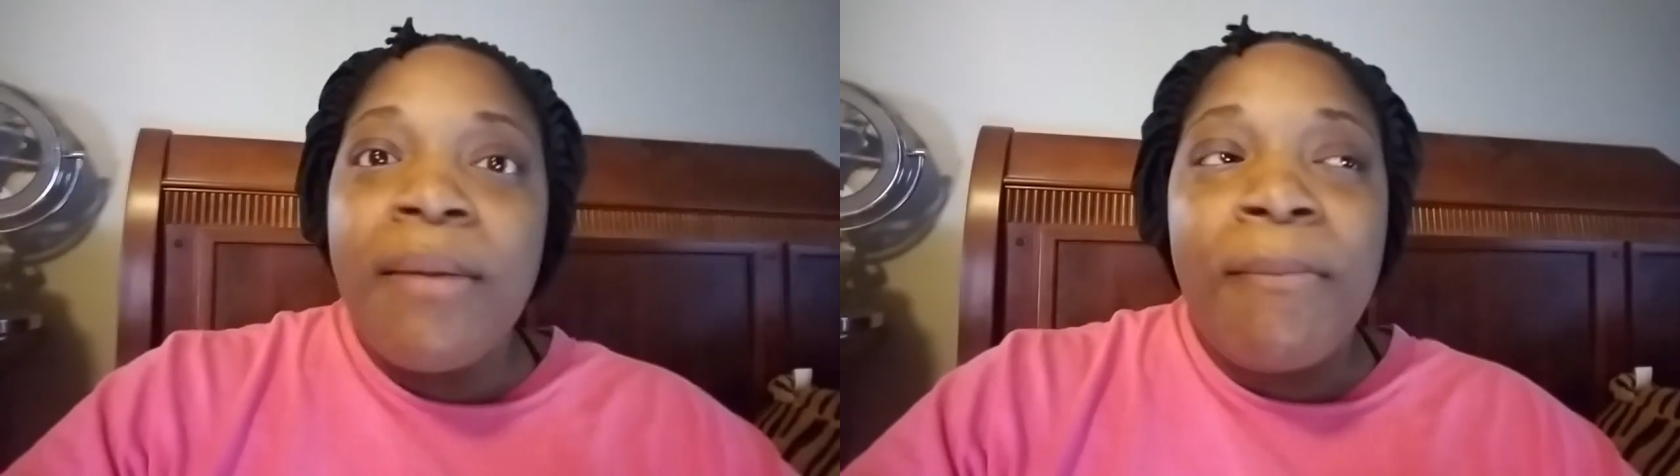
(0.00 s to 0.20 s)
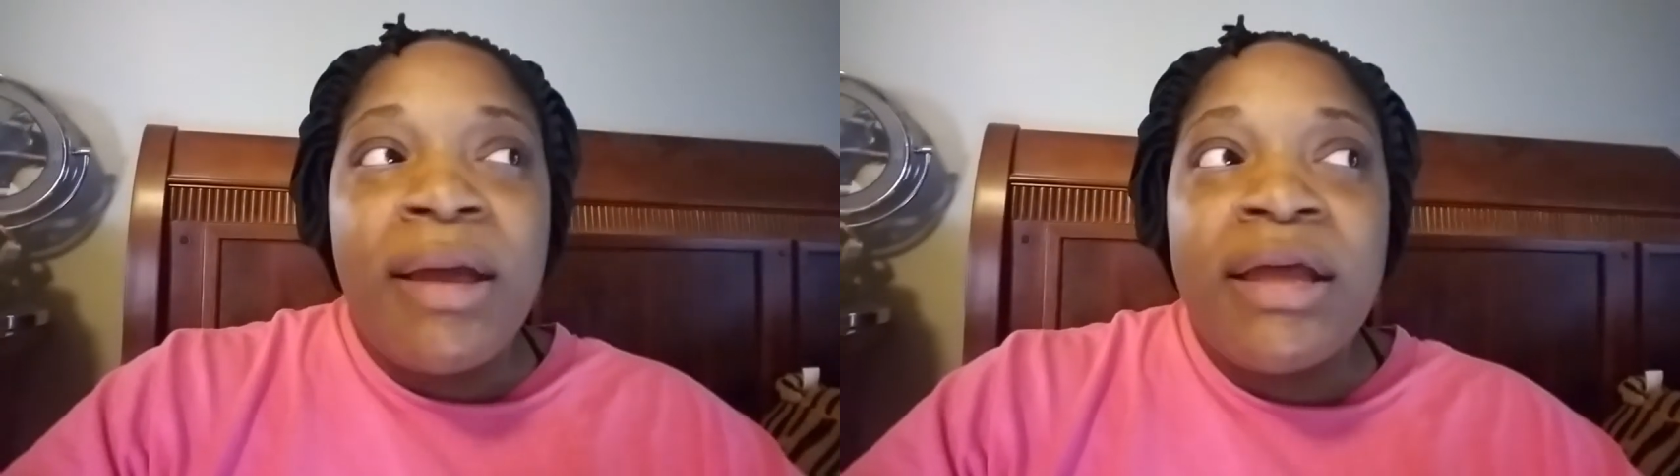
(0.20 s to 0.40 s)

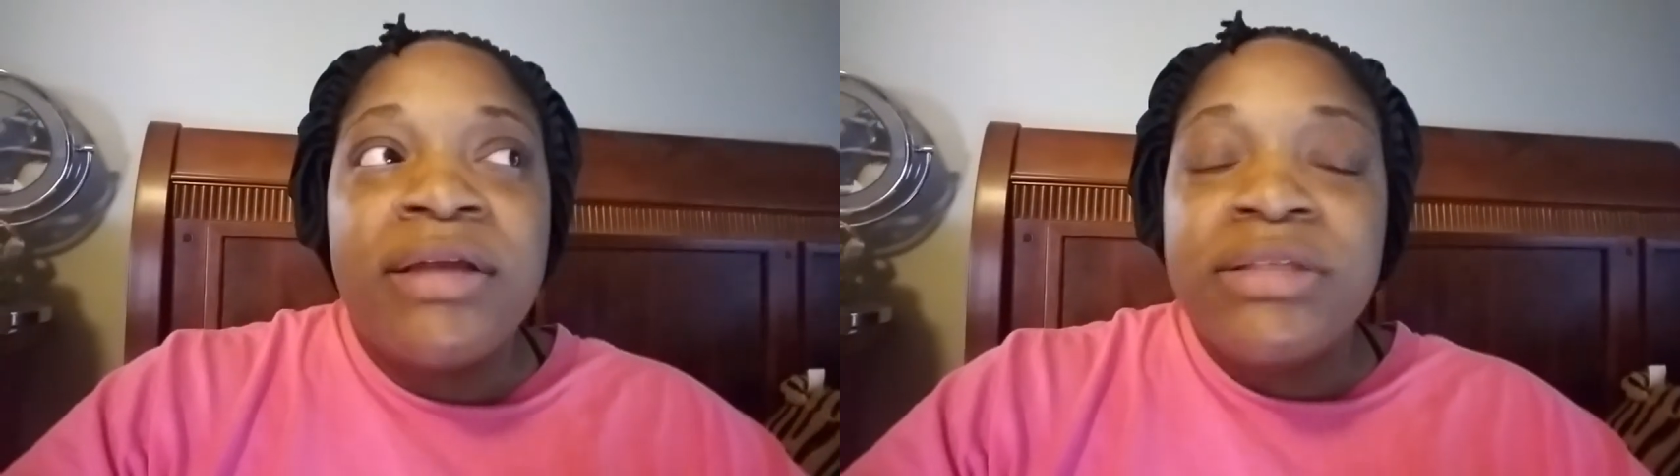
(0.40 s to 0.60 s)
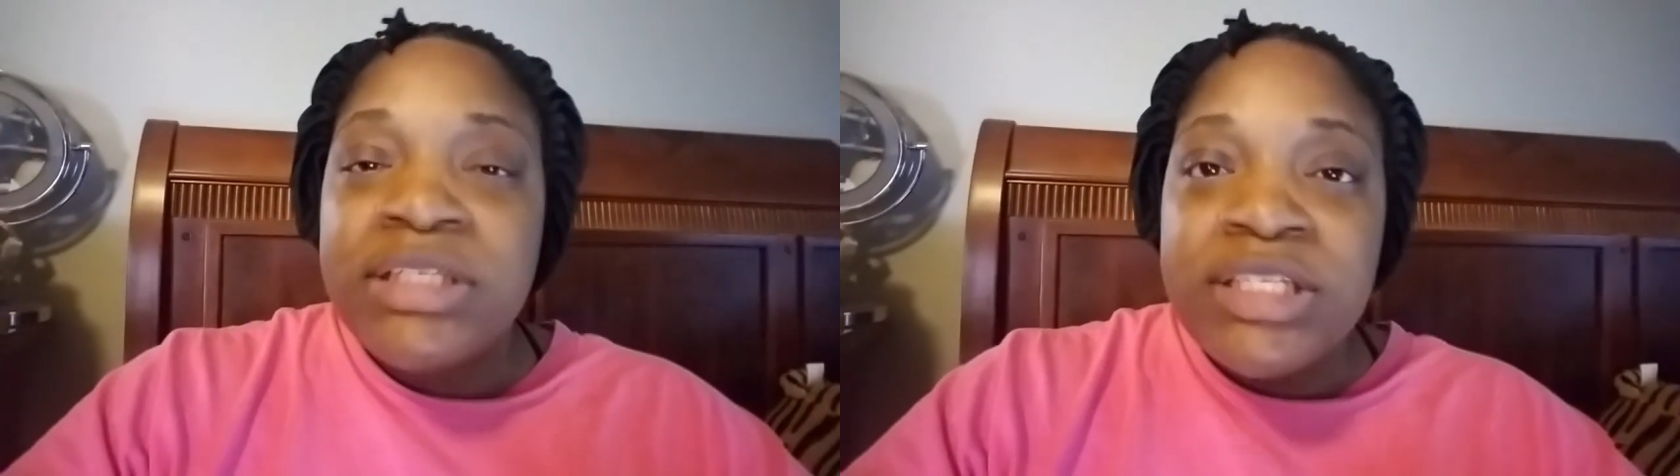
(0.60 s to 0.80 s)

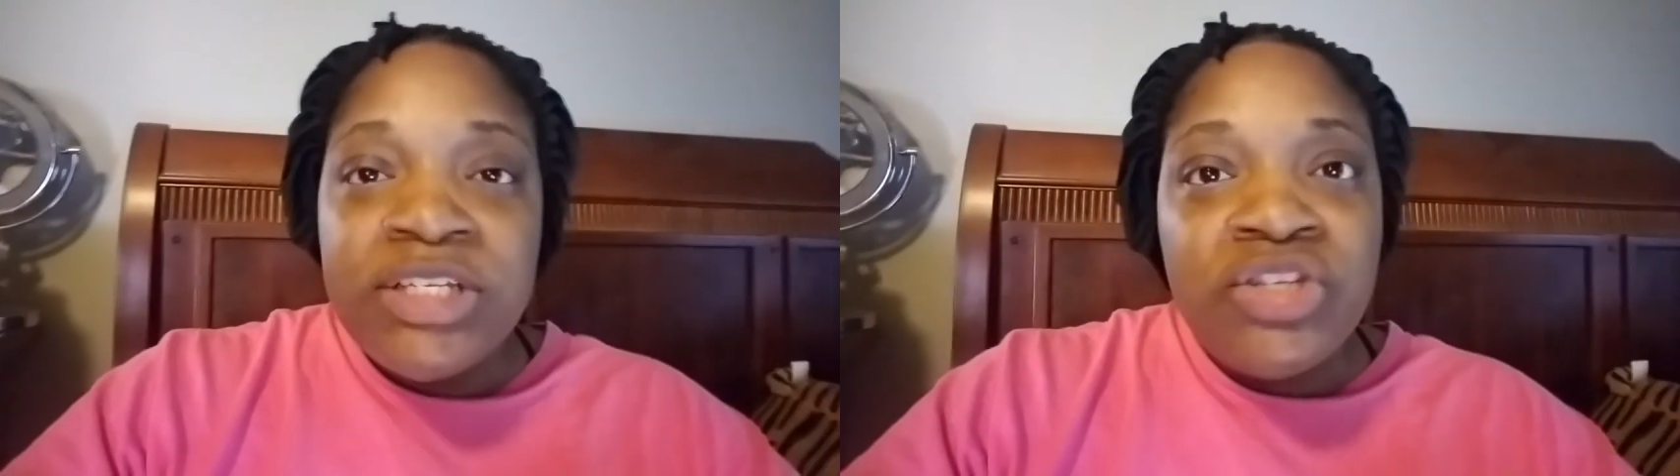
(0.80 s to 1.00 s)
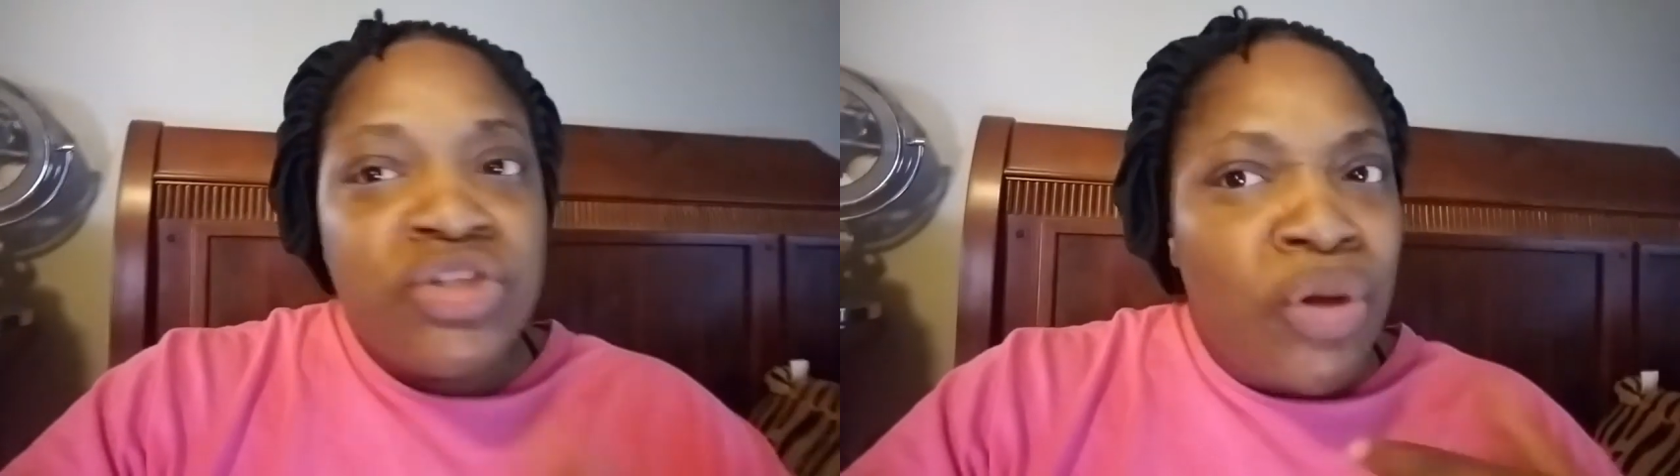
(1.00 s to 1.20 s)
my
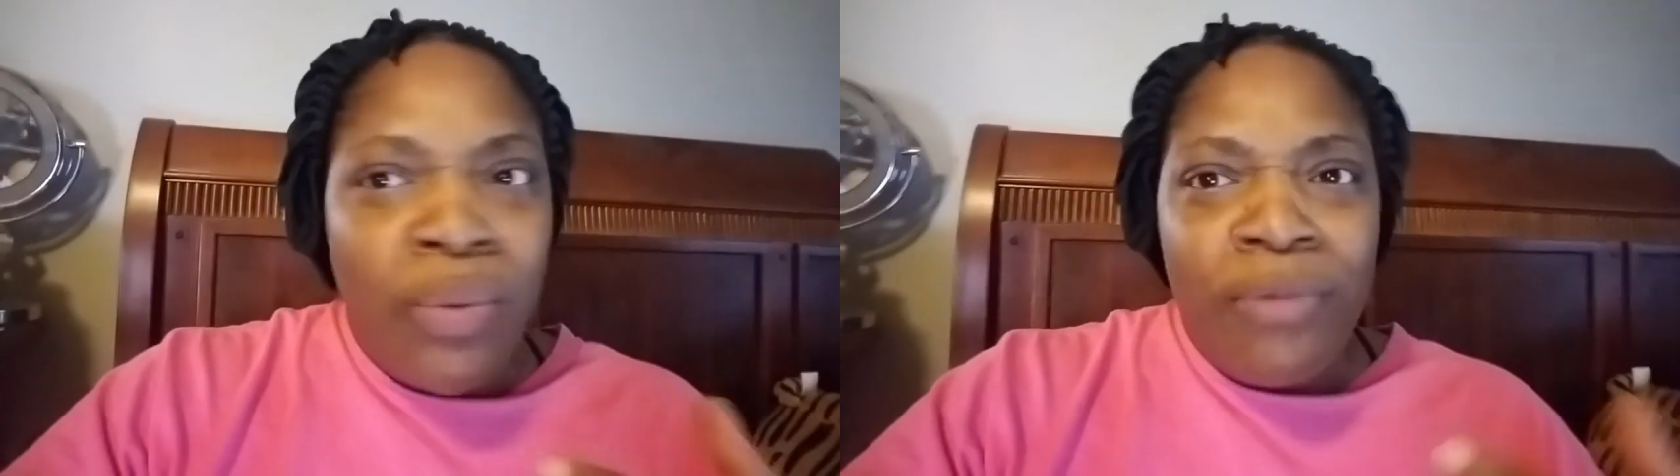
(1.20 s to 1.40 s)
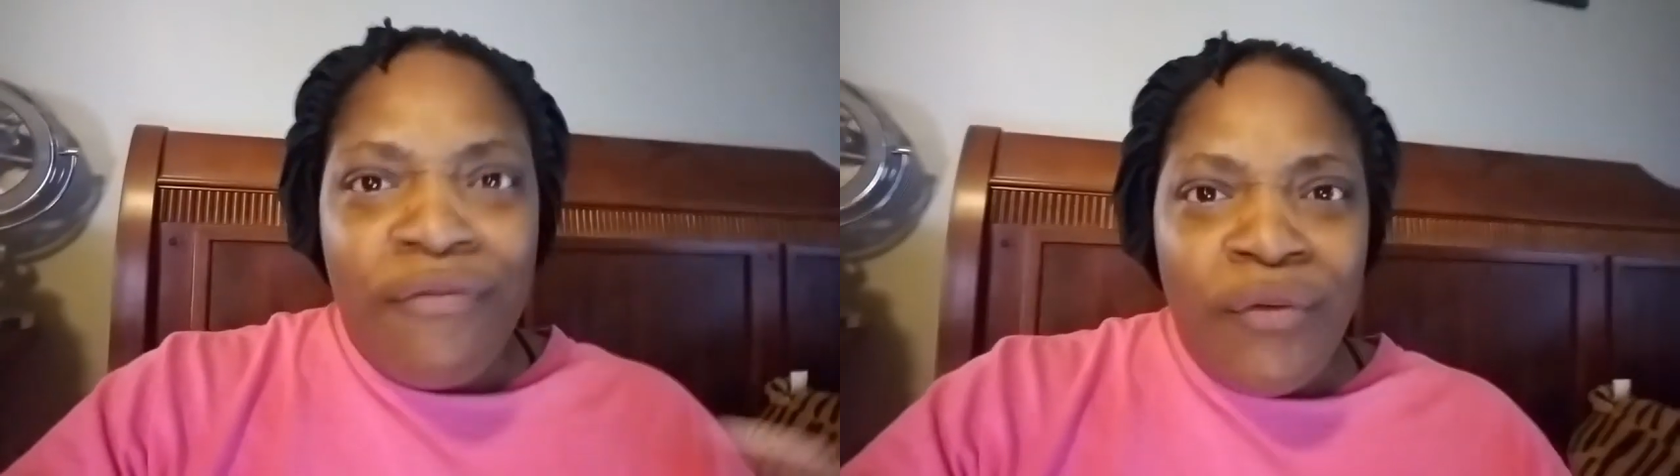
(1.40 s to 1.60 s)
decisions
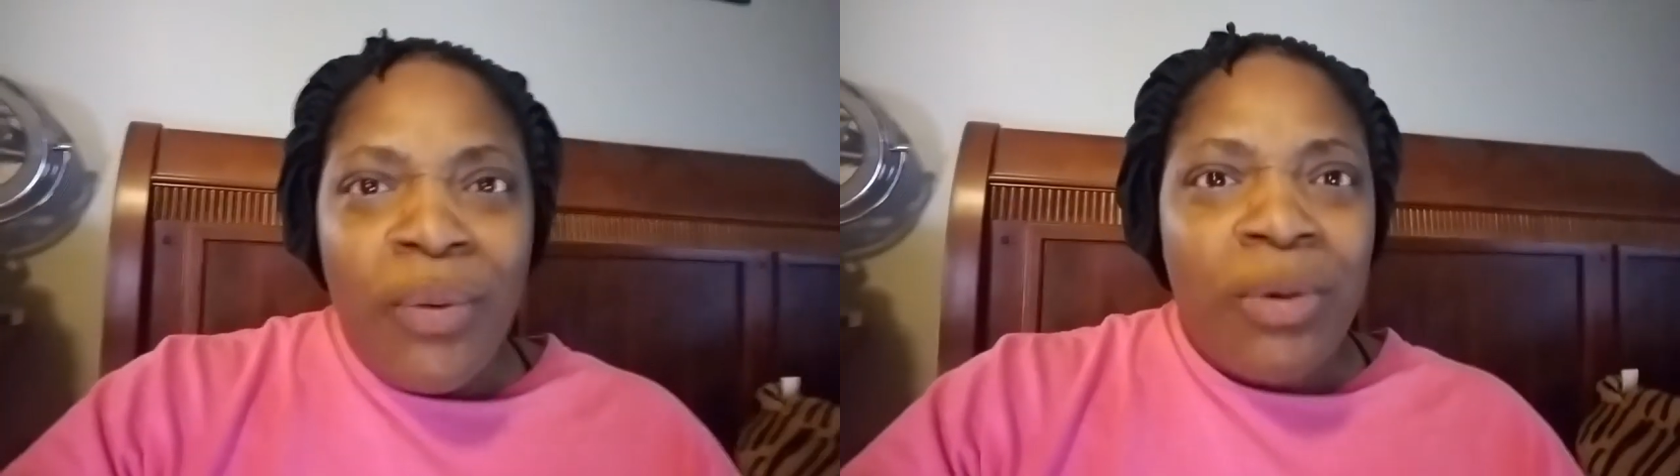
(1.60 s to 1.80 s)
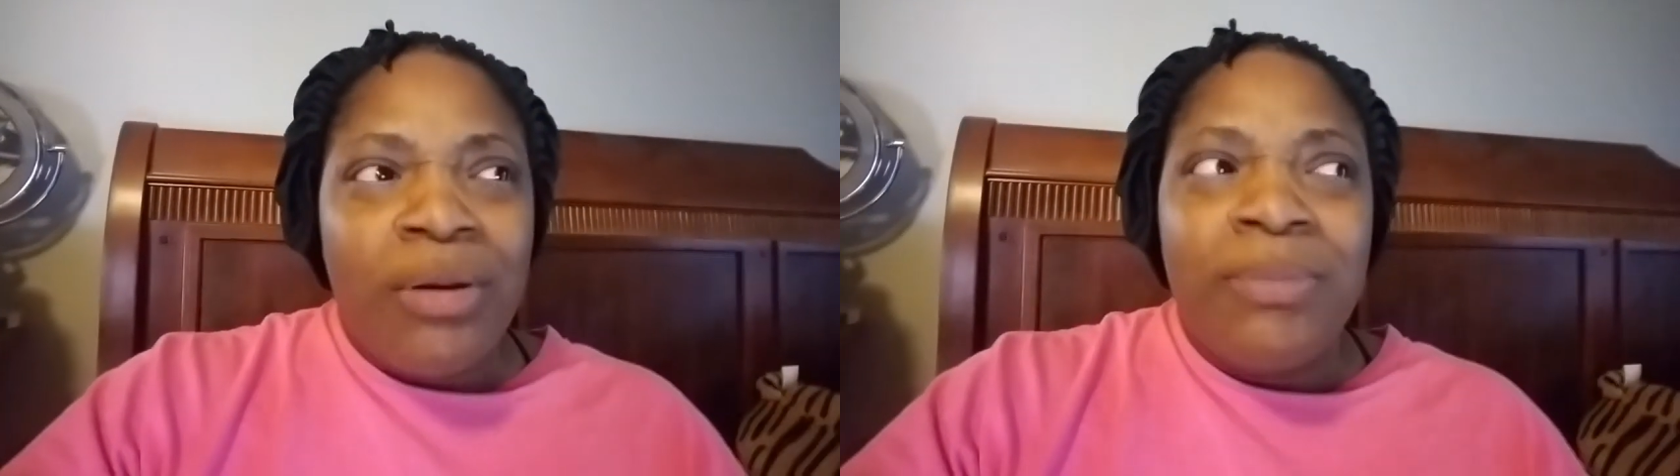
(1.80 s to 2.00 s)
going forward,